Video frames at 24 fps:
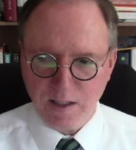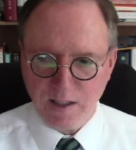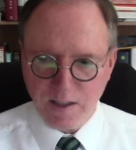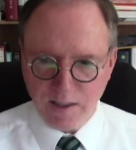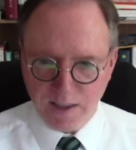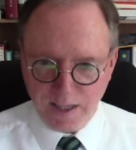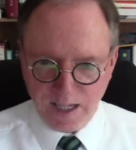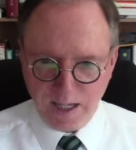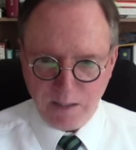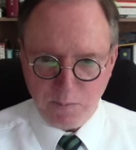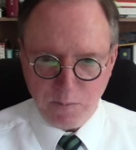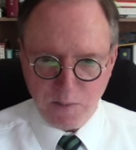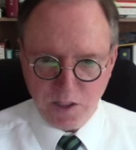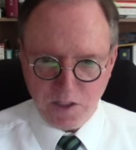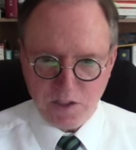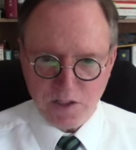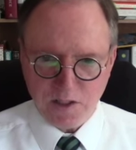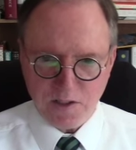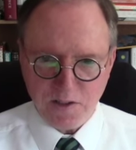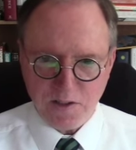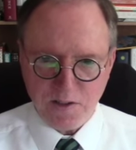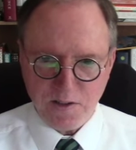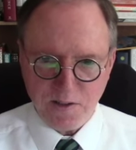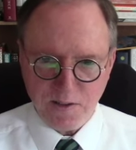That much
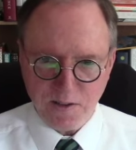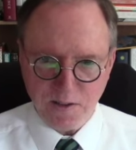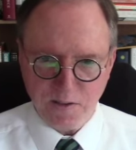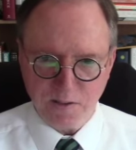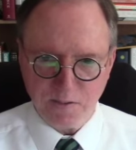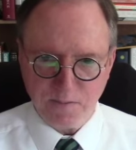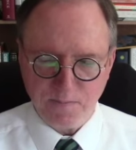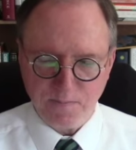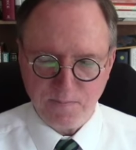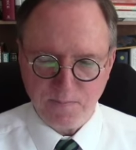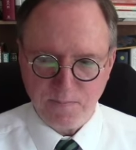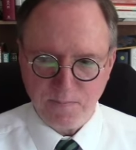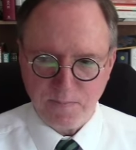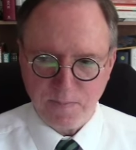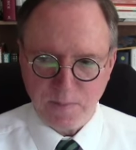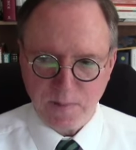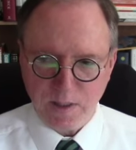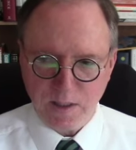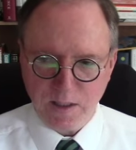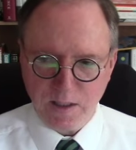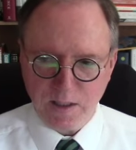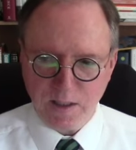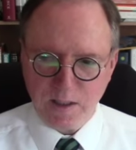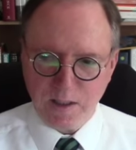is true.
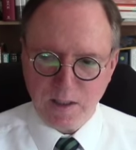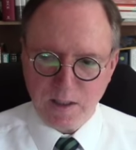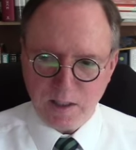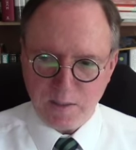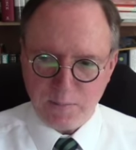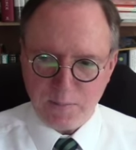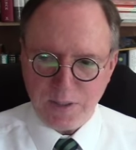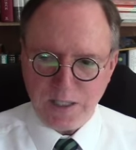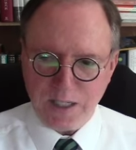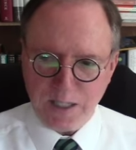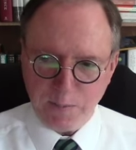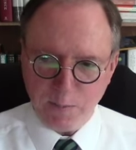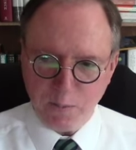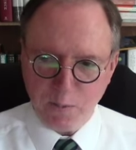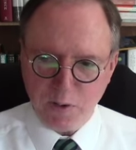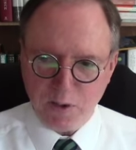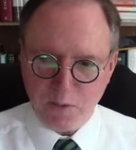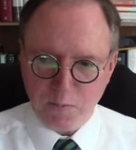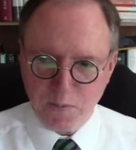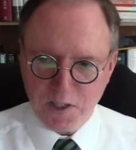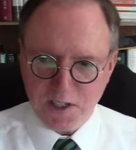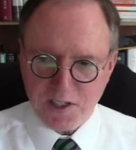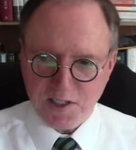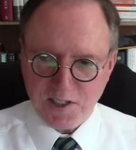The problem
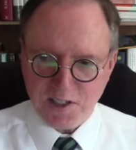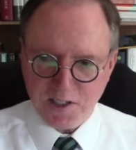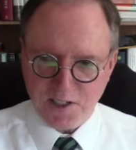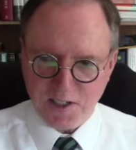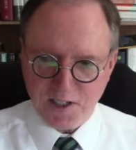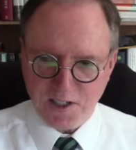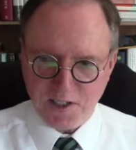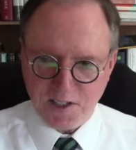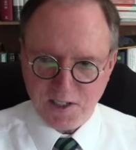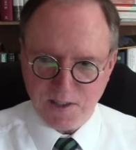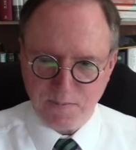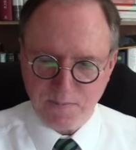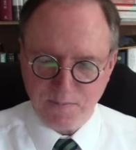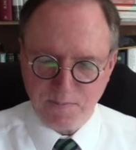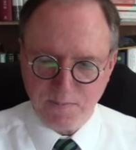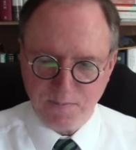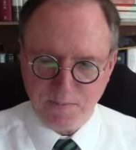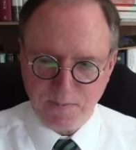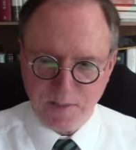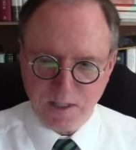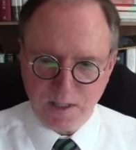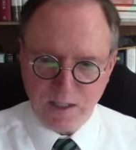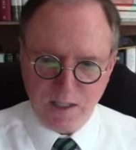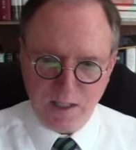with mysticism,
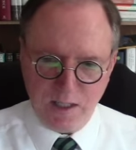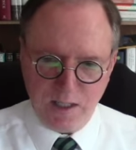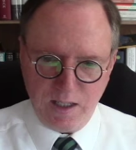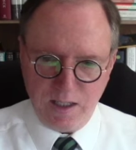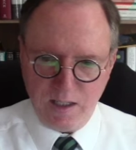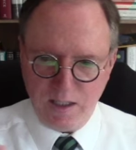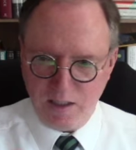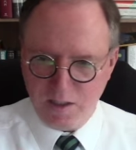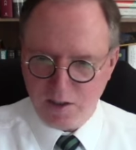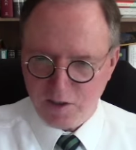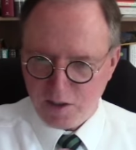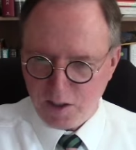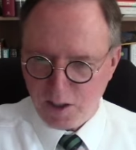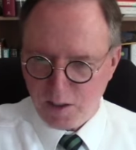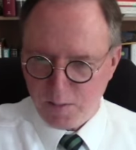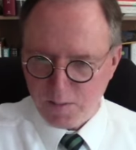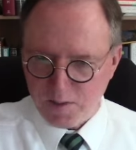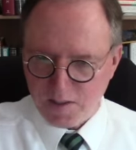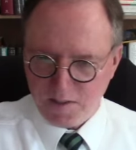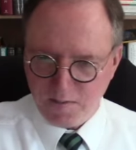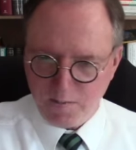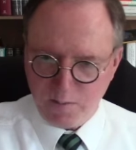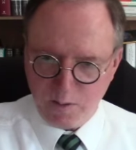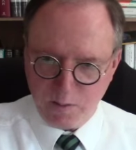in
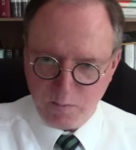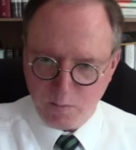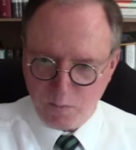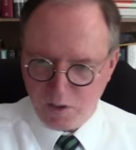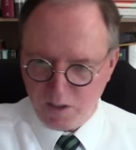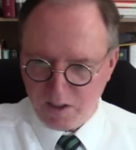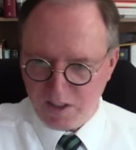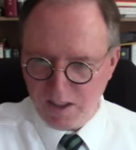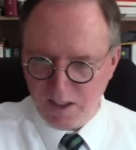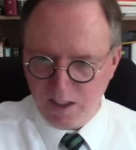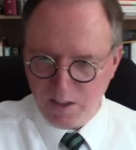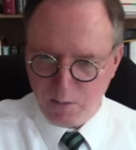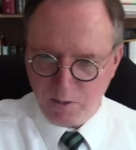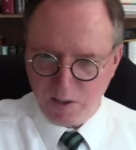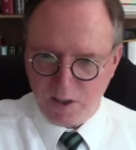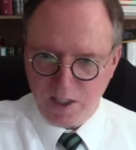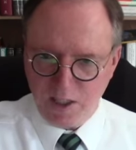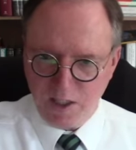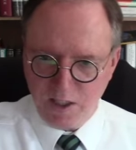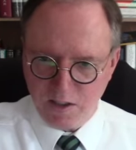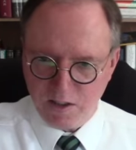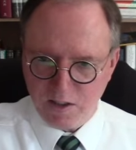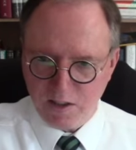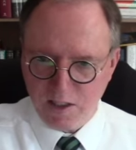terms of what we're dealing with
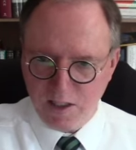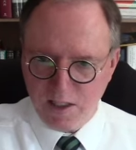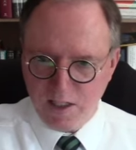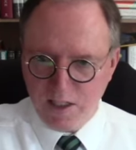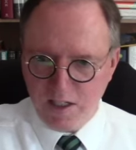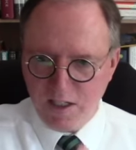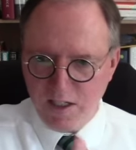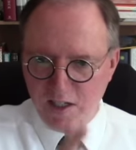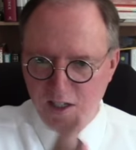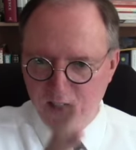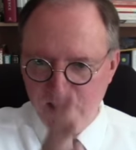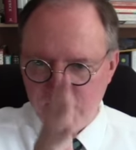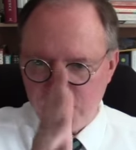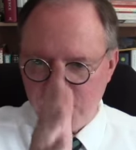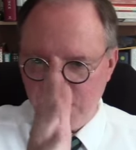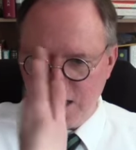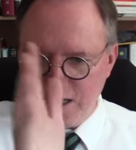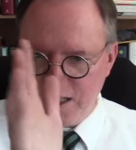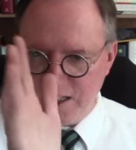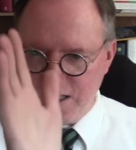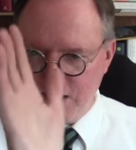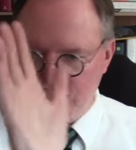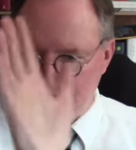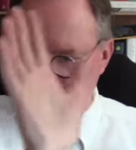here, is
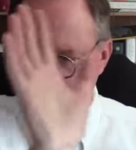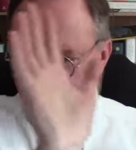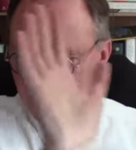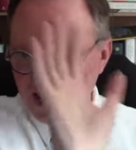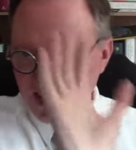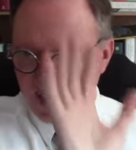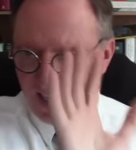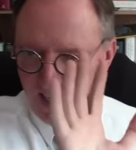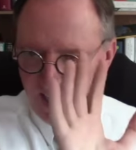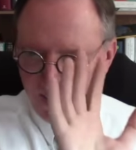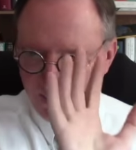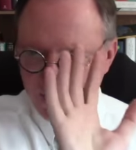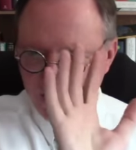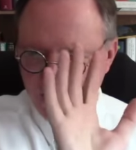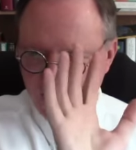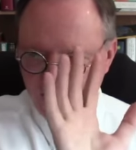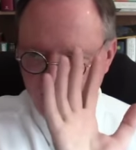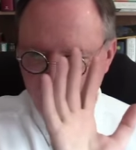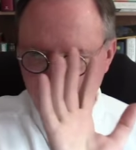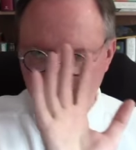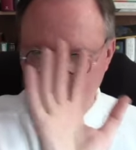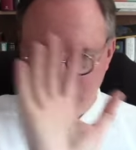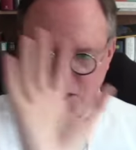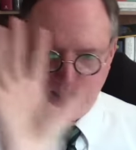that it stops
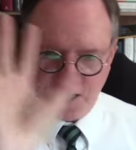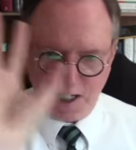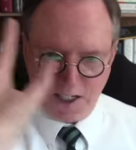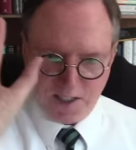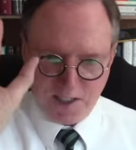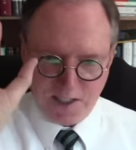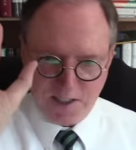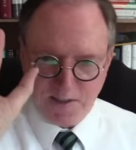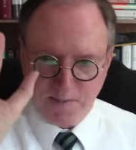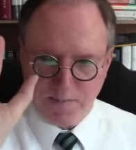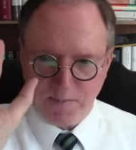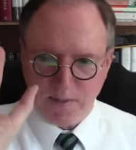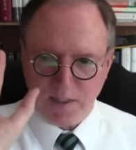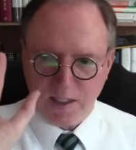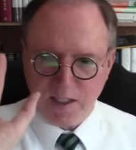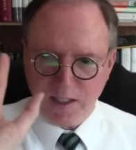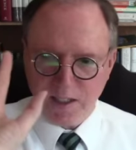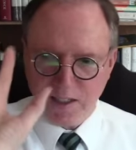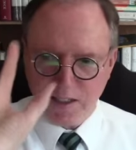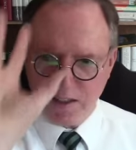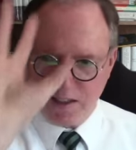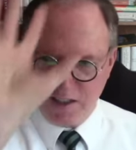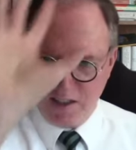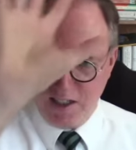there and says
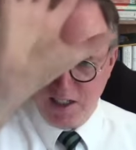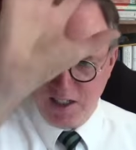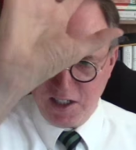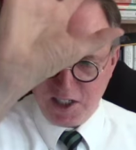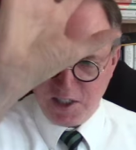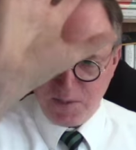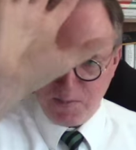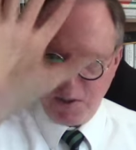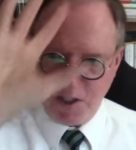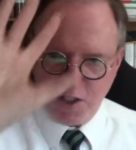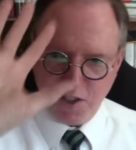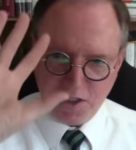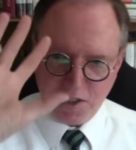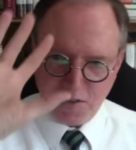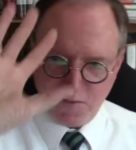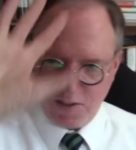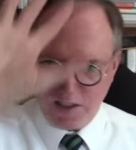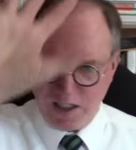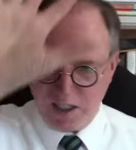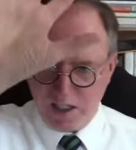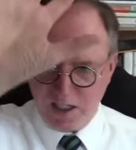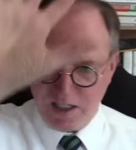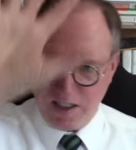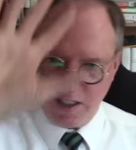the experience of
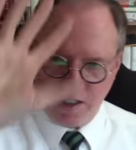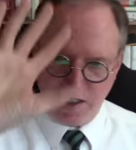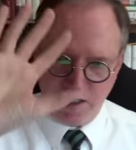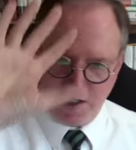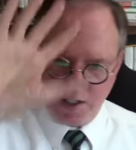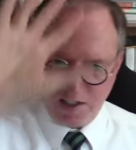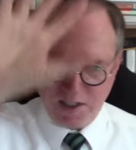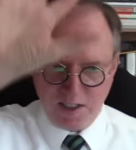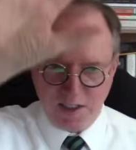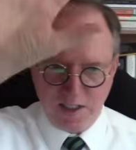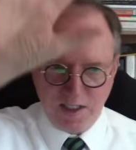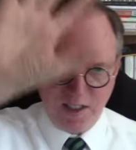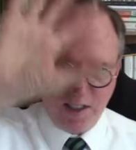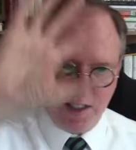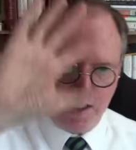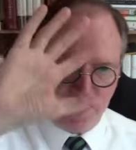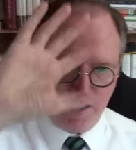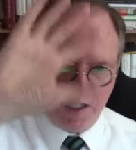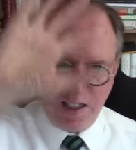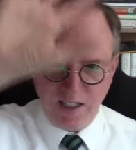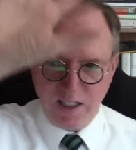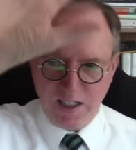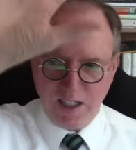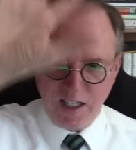God is
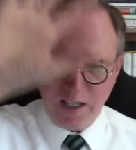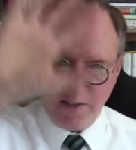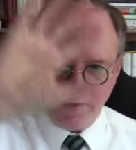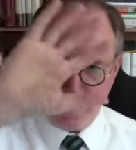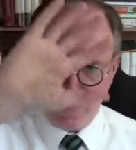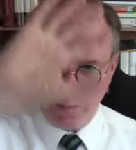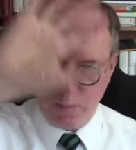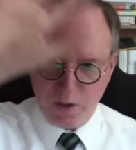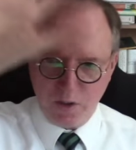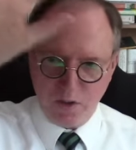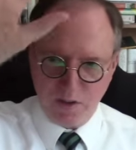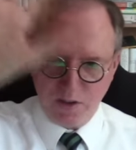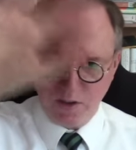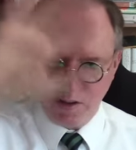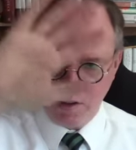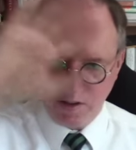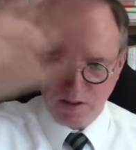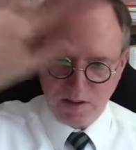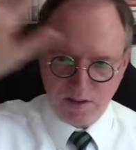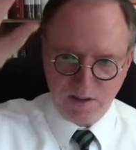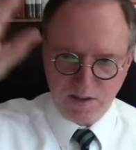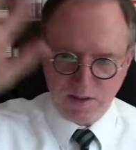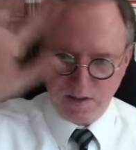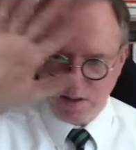ineffable,
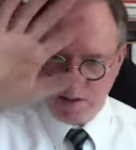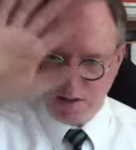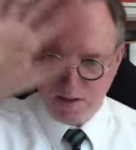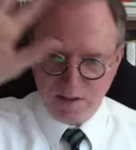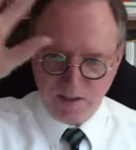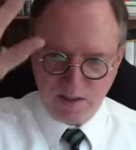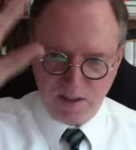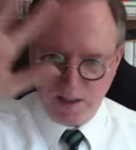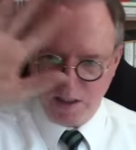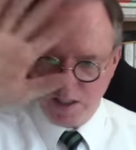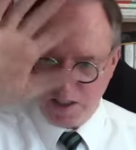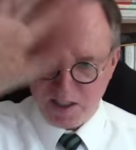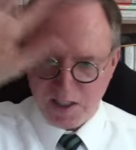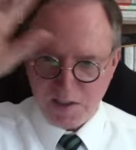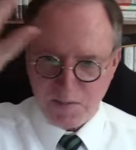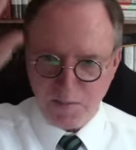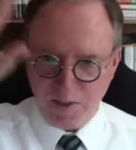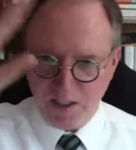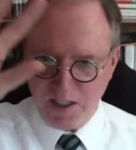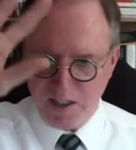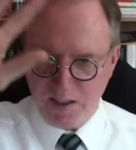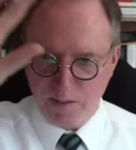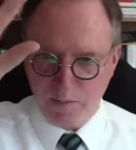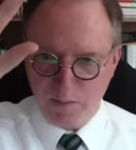
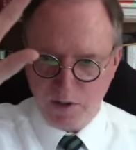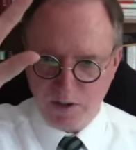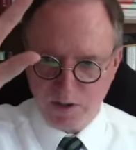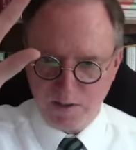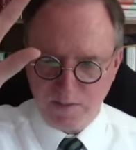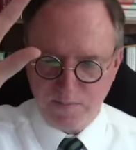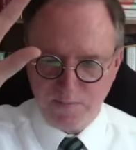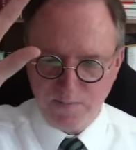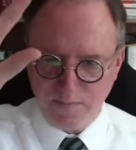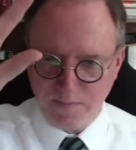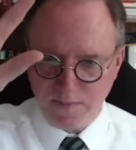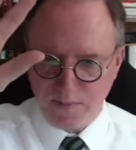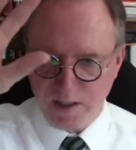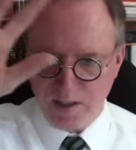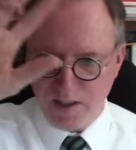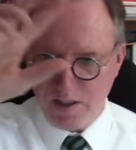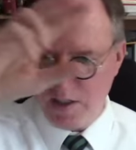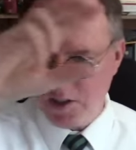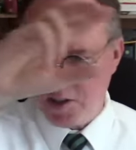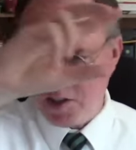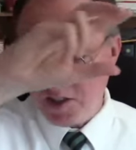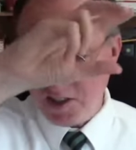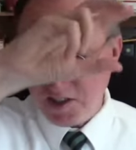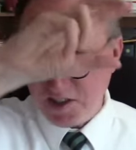unexplainable,
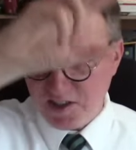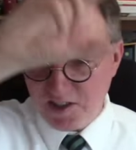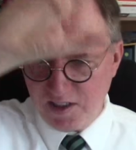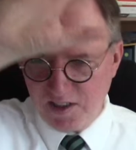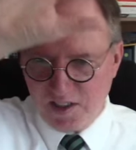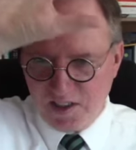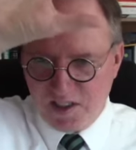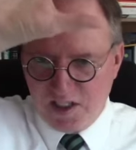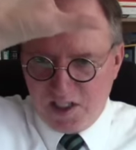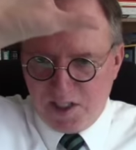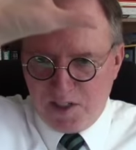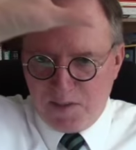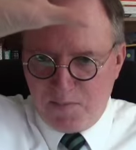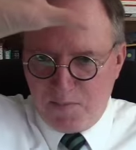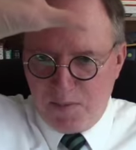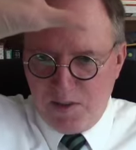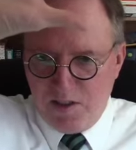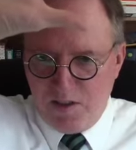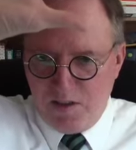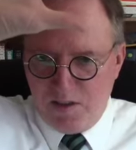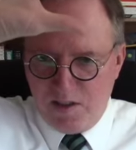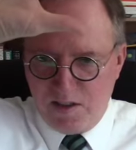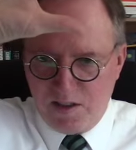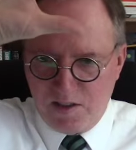it's just an
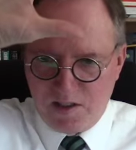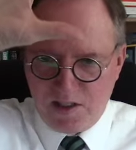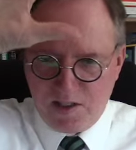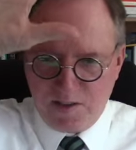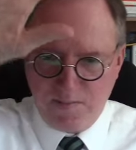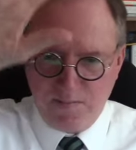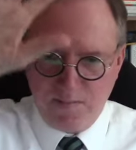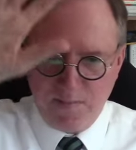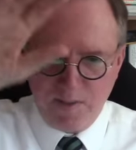experience,